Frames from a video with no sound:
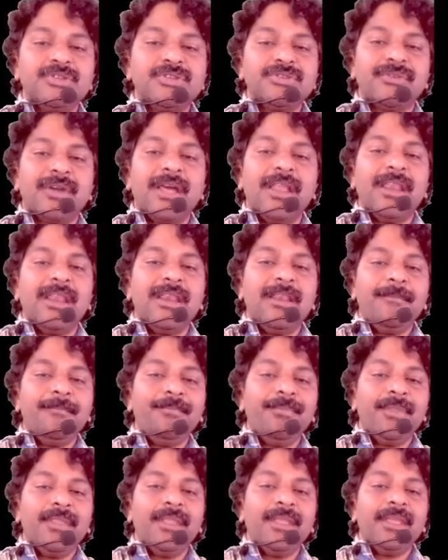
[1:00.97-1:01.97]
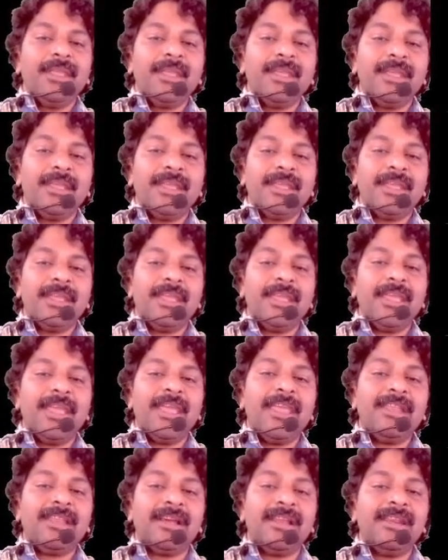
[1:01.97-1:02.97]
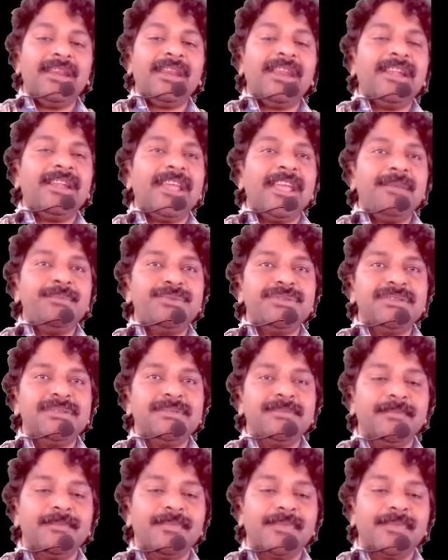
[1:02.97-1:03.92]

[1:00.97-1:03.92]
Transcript: 12, 800 times,